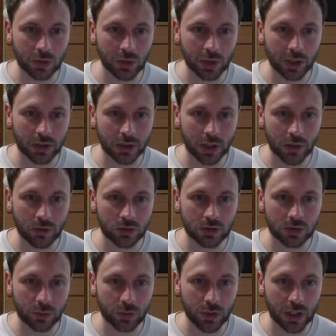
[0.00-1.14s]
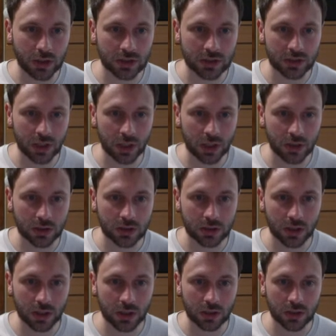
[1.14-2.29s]
But I was surprised that
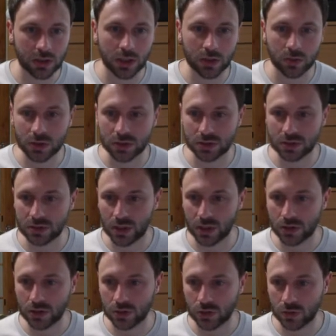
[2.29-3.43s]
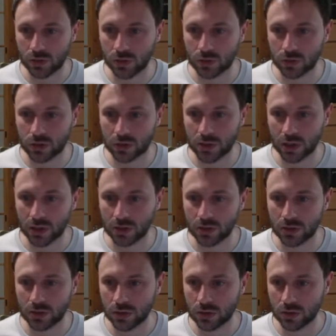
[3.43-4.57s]
at the animation studio they
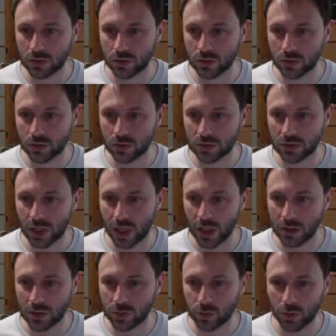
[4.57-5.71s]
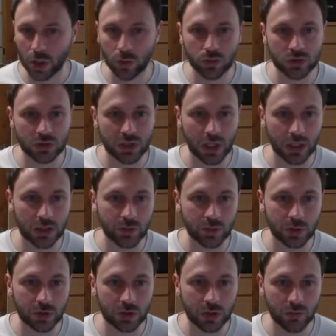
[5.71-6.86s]
did not use almost any
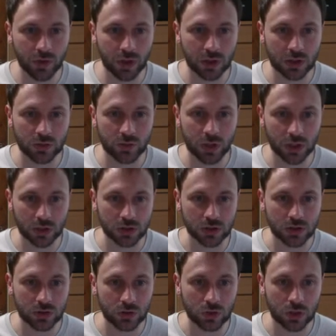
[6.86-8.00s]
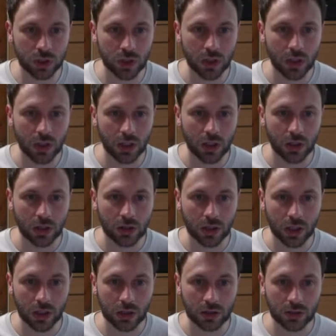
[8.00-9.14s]
special effects brushes or
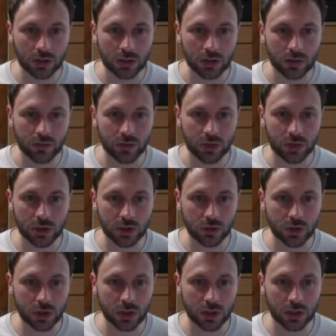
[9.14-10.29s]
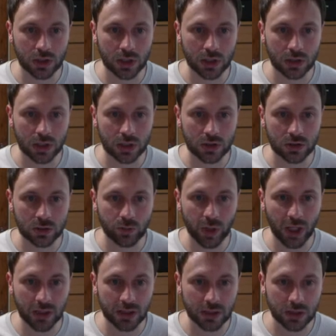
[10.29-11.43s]
like filters or anything like that, just
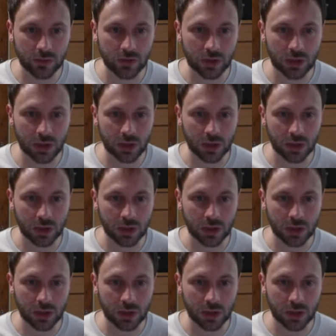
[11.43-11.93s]
painted everything.